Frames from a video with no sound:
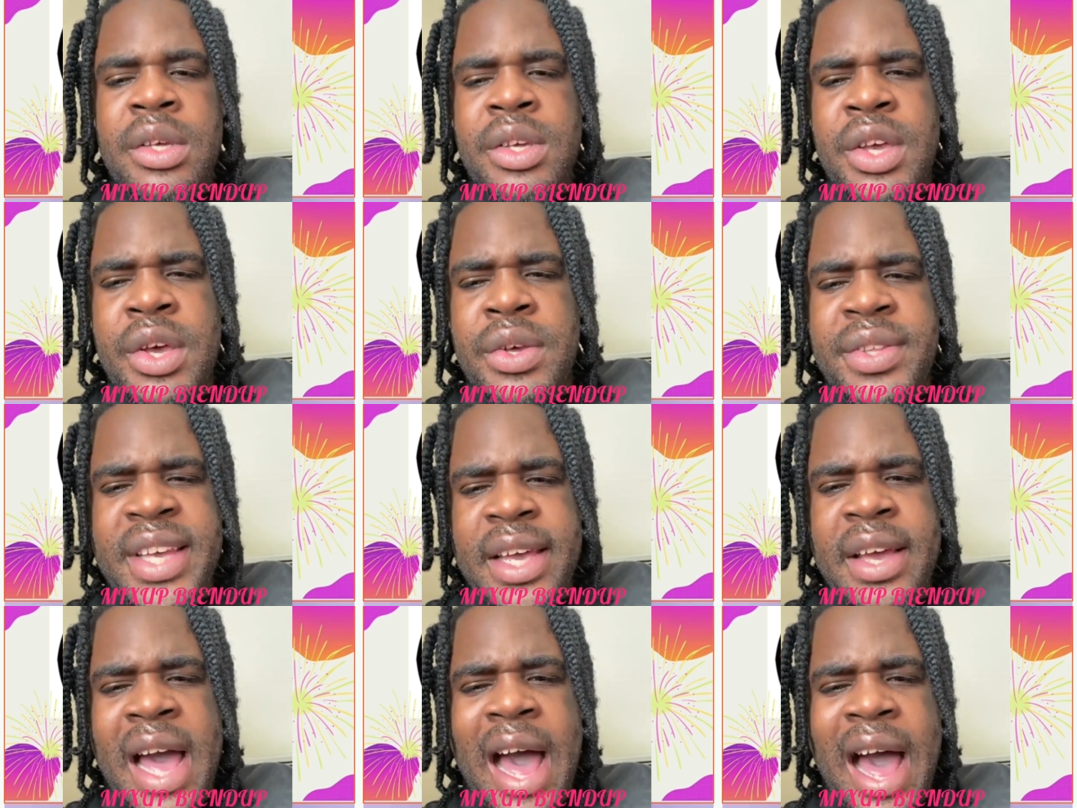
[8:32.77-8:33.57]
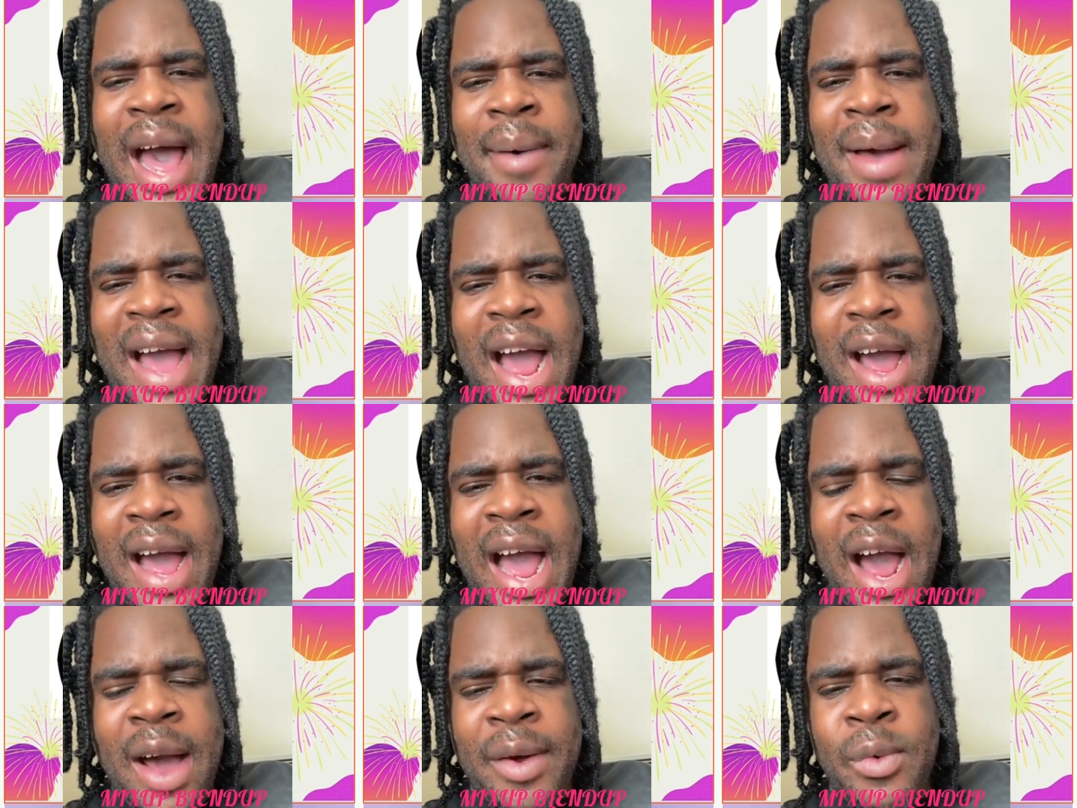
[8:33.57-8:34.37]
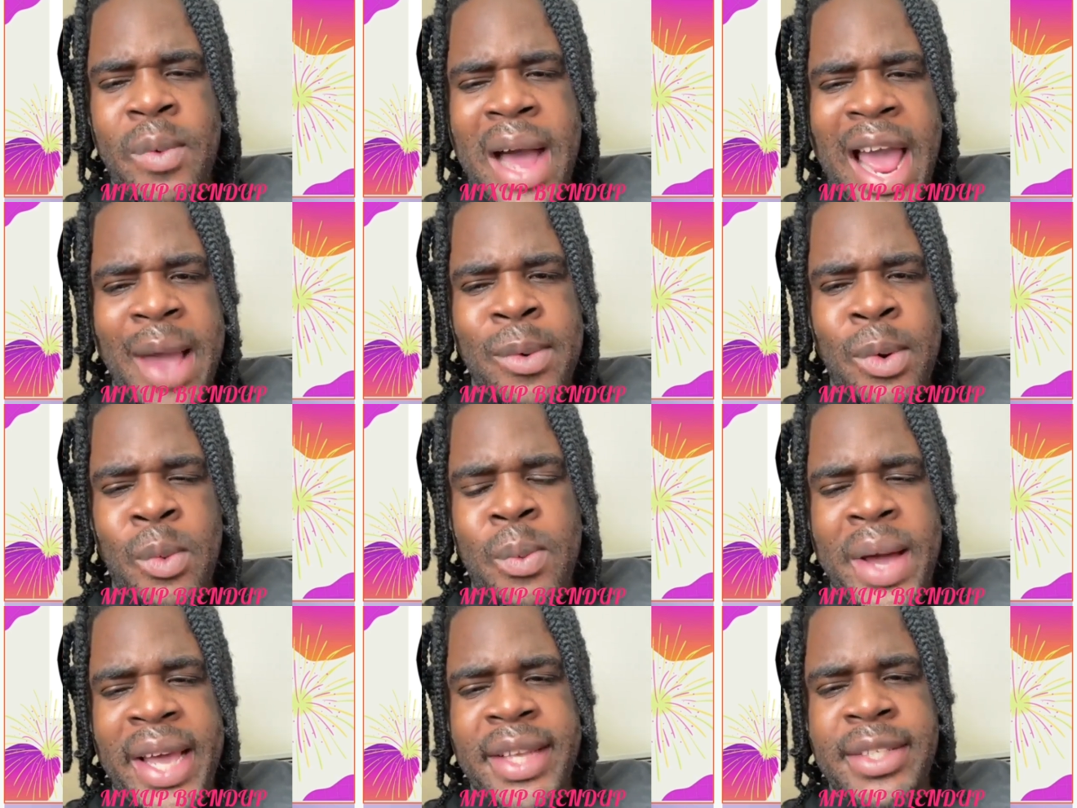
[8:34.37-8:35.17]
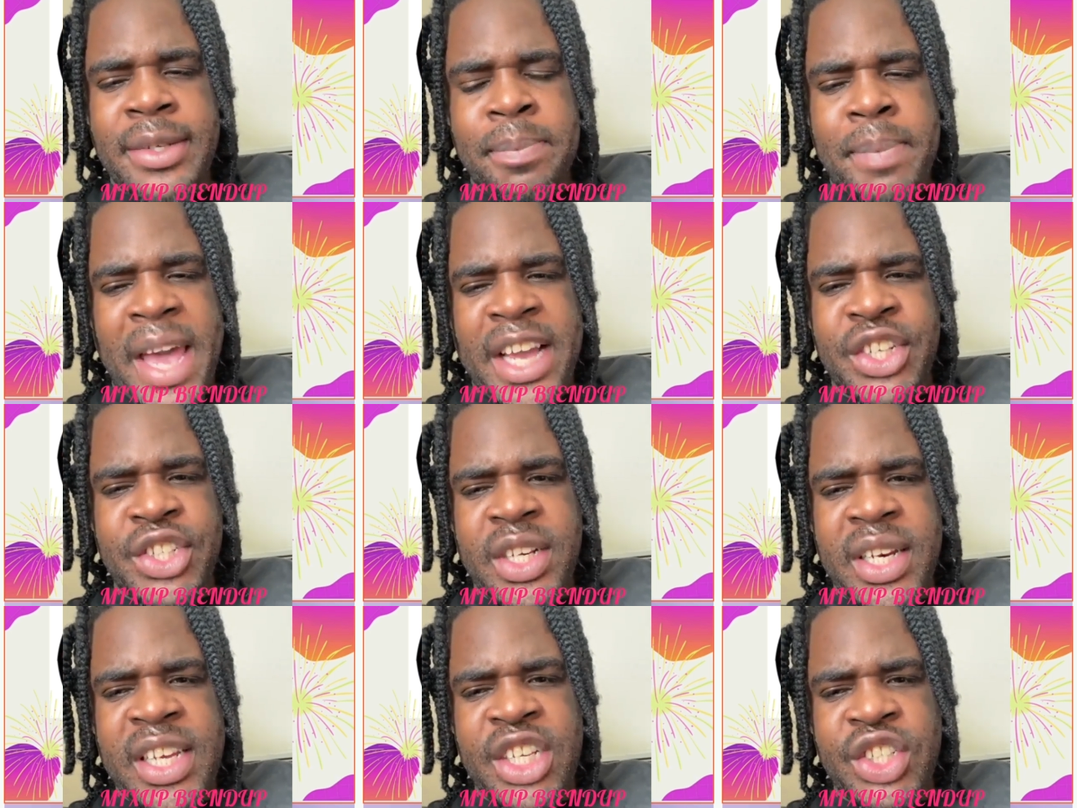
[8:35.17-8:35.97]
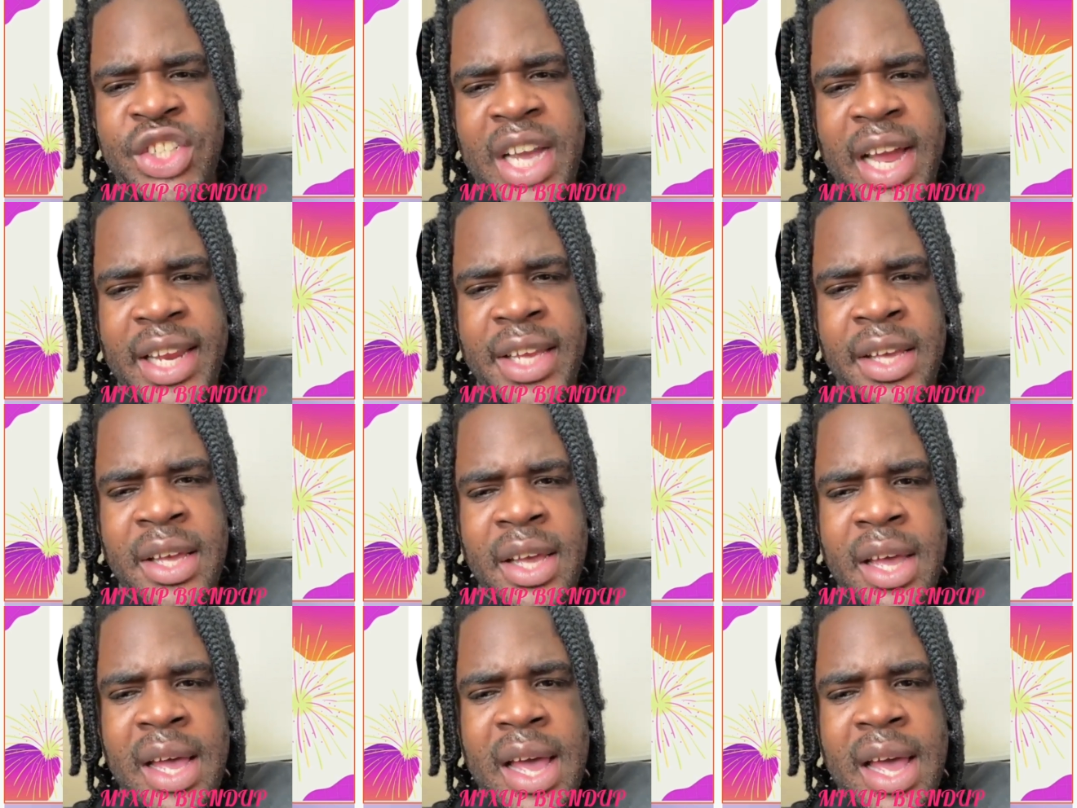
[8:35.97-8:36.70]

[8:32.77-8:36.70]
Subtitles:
You take. I will wait patiently, Shelley.